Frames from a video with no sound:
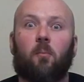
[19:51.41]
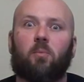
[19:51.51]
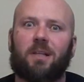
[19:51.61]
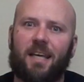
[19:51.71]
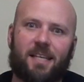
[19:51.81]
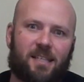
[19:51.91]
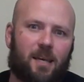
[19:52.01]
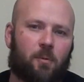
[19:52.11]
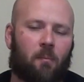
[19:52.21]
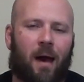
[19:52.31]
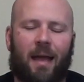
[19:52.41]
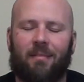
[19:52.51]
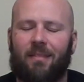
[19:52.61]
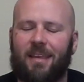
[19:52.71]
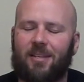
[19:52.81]
Please keep in mind
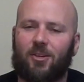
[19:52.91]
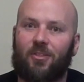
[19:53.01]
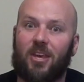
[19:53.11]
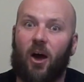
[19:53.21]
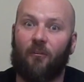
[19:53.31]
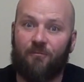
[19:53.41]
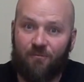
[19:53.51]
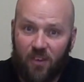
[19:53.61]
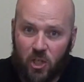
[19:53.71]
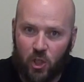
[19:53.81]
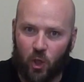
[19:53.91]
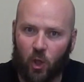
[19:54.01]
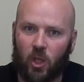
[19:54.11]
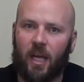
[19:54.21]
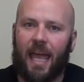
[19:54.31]
that these are the
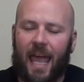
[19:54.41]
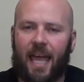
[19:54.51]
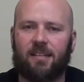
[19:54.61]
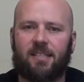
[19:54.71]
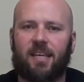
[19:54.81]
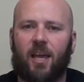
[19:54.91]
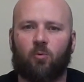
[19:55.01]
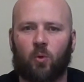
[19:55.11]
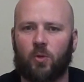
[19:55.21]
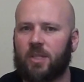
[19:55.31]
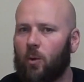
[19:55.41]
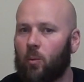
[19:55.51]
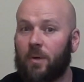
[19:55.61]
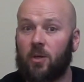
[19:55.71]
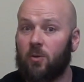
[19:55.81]
official NCA rules that
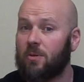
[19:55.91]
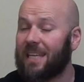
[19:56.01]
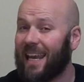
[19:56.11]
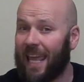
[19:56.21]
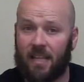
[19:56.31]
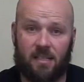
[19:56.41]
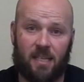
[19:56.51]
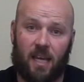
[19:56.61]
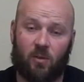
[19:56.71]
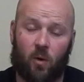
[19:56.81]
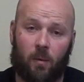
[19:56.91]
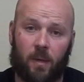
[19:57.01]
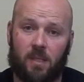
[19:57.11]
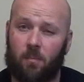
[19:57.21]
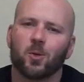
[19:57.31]
will be used at NCA
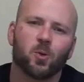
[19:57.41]
tournaments.